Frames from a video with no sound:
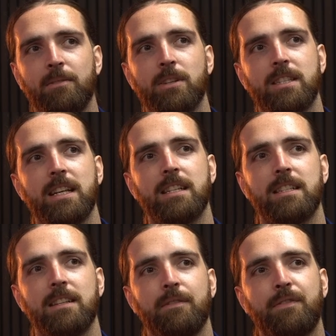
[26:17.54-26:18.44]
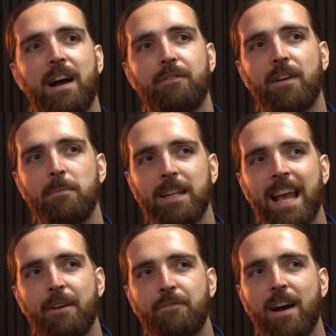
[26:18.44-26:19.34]
What's this? Fat family.
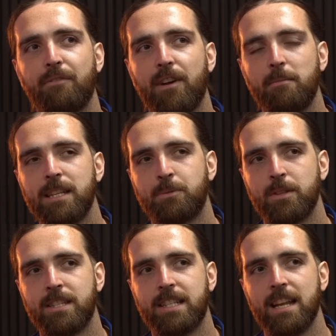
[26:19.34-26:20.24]
Yeah, fat families with Steve